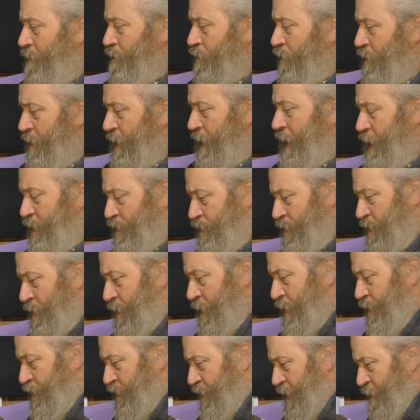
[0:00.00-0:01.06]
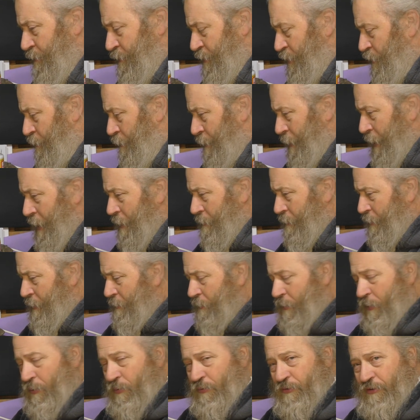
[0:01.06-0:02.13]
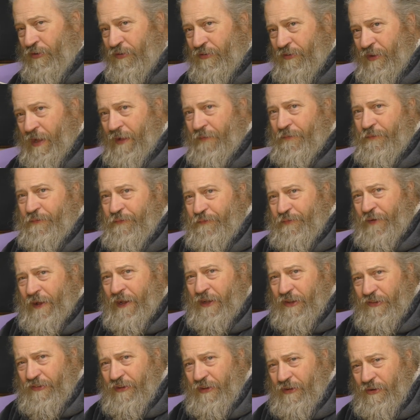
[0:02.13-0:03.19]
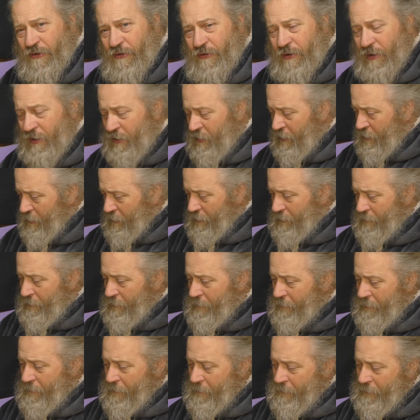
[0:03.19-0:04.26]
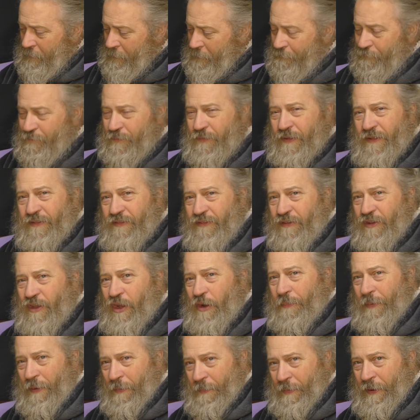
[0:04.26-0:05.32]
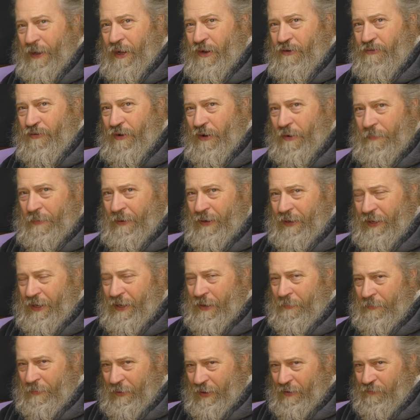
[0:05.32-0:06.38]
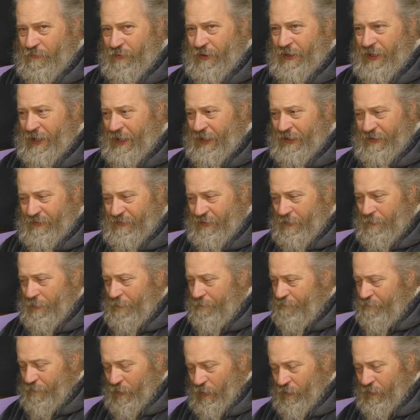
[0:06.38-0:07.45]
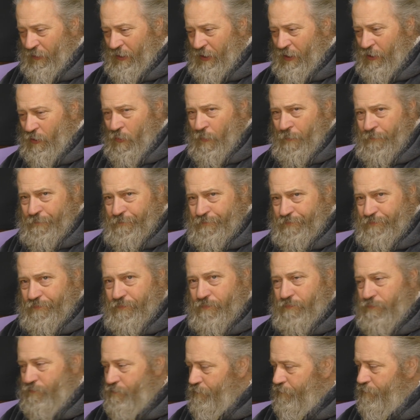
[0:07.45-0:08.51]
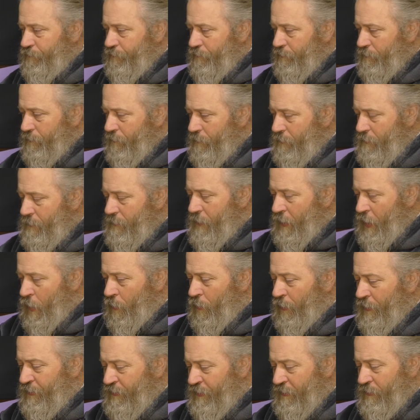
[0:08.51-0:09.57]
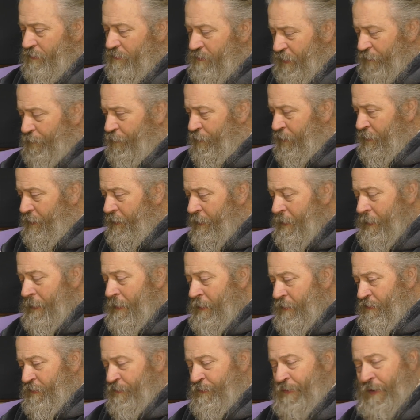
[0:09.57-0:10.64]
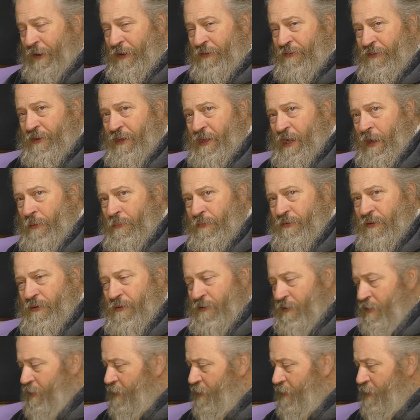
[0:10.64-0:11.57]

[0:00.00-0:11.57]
I'm really trying to achieve with these B&B models is that fantasy look. Uh, there's going to be a bit of credibility and a bit of reality, but on the whole, I want it to look different to fantasy games that